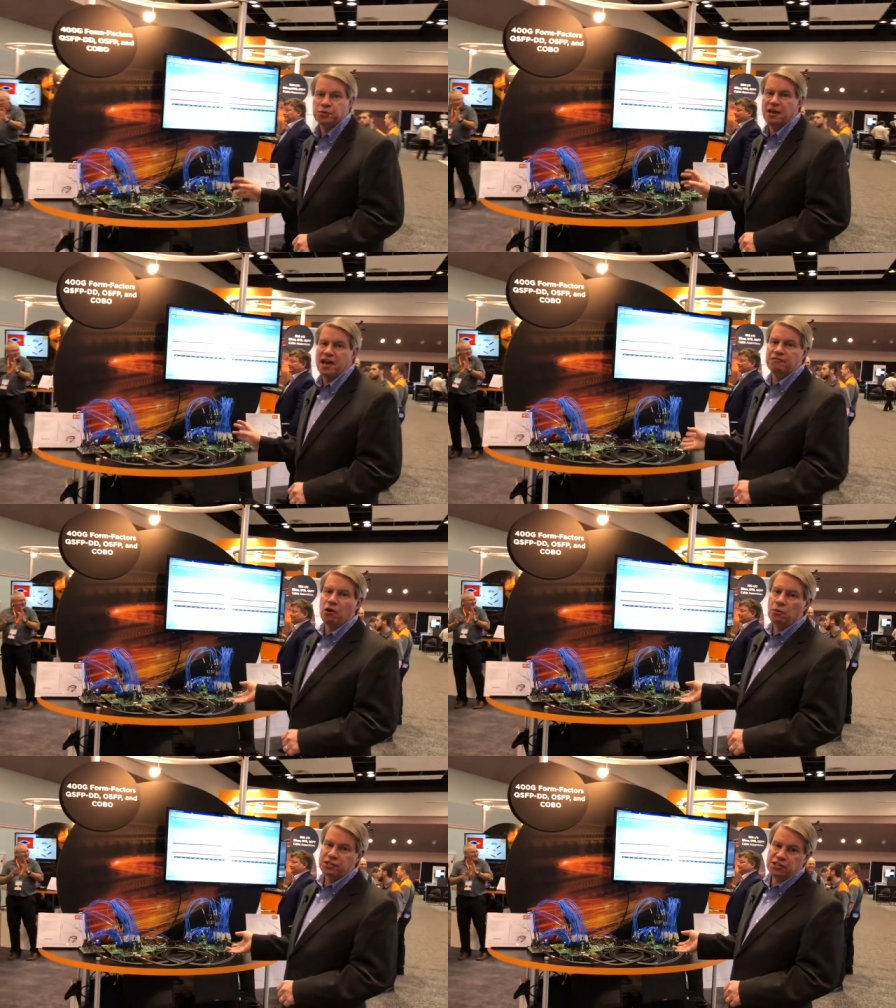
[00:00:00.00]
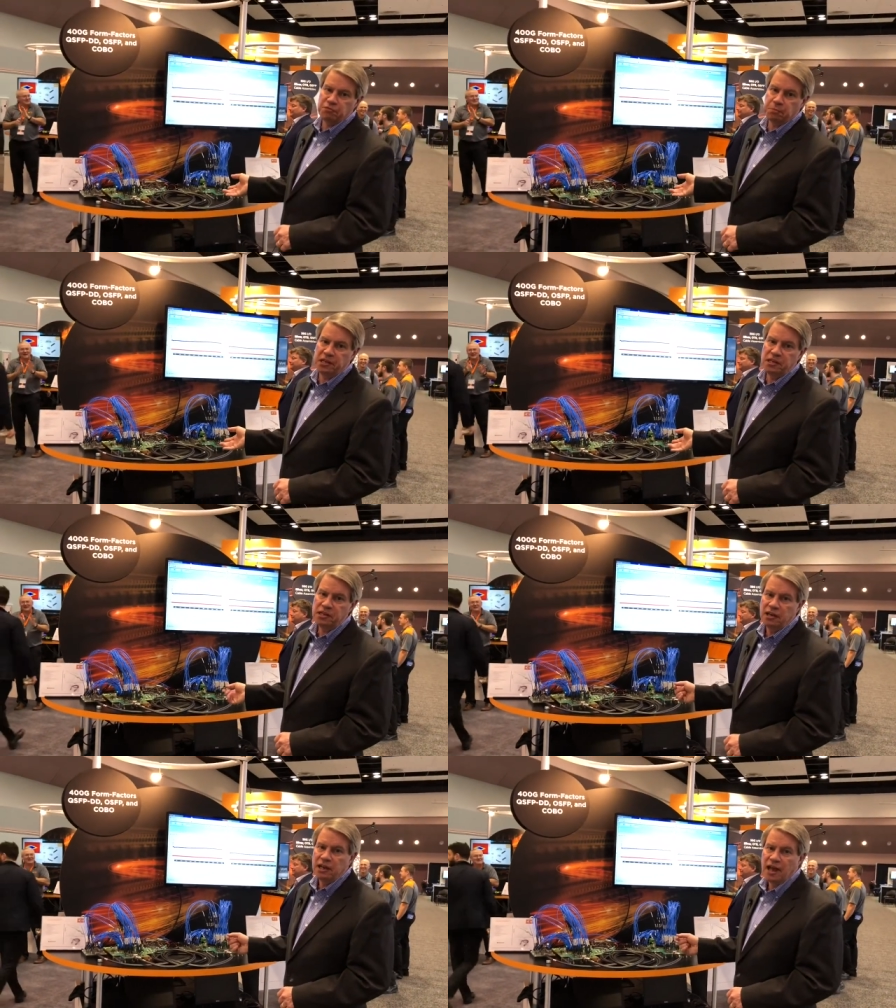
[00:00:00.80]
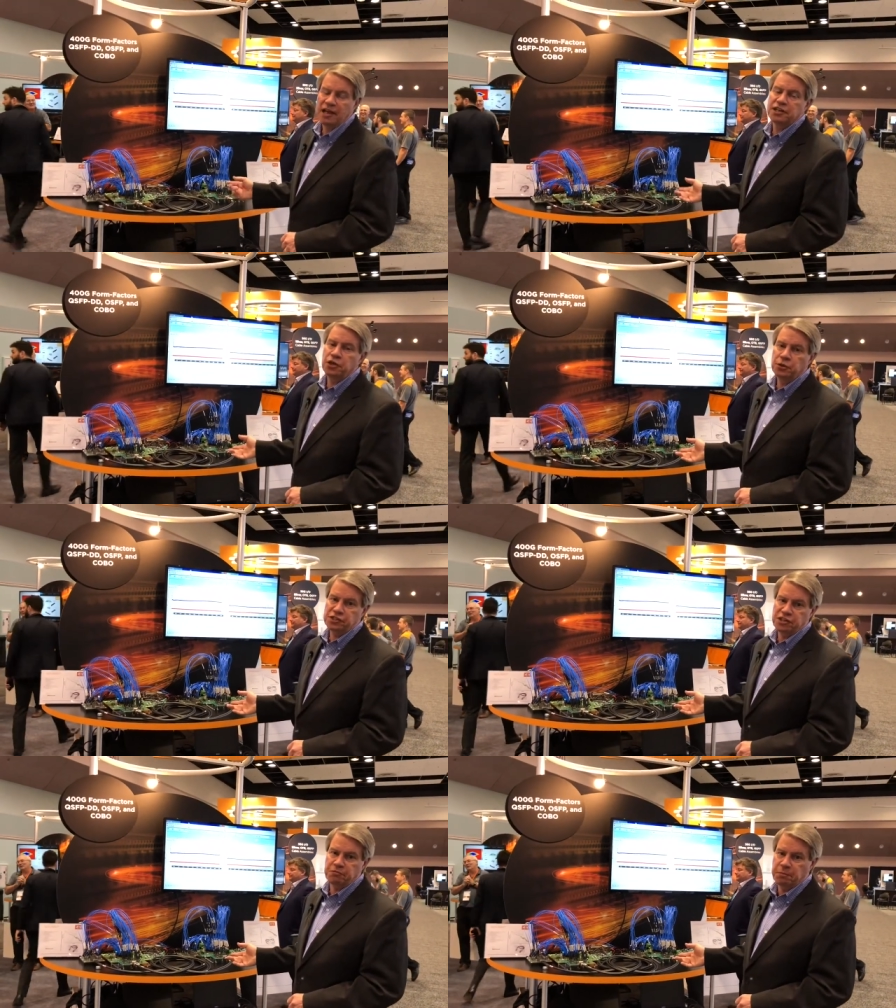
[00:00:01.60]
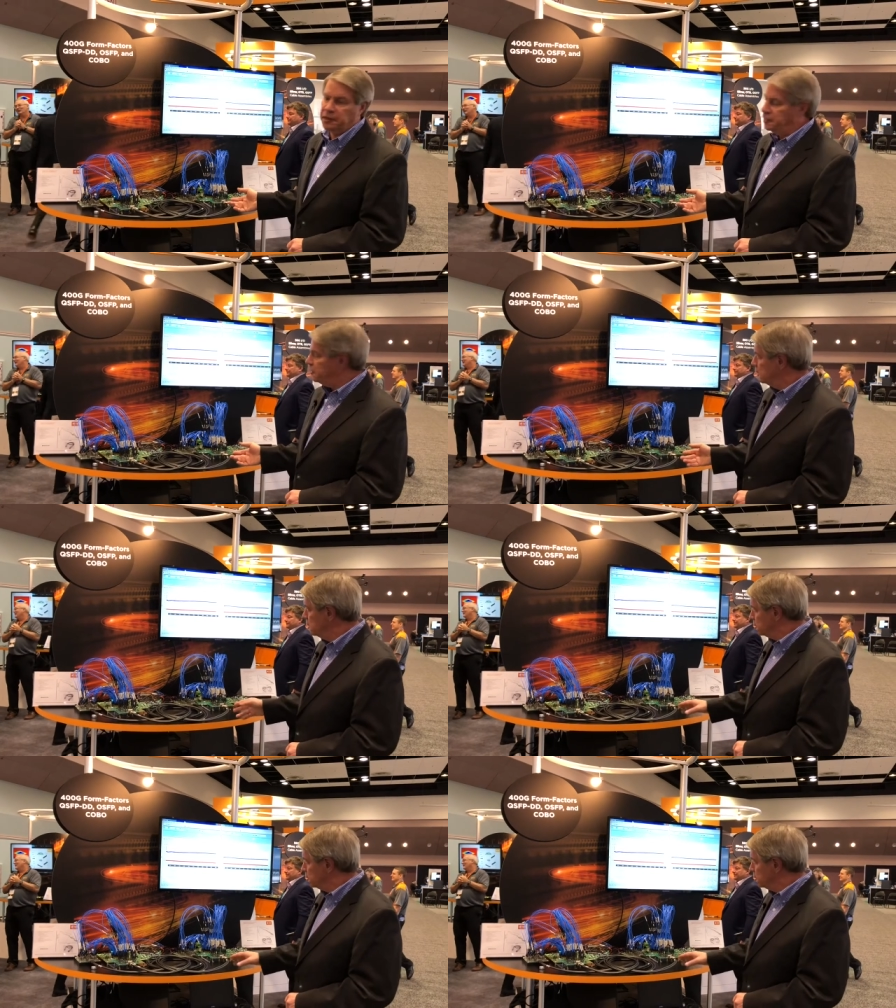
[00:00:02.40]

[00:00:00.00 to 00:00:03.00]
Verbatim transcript: We have OSFP and QSFP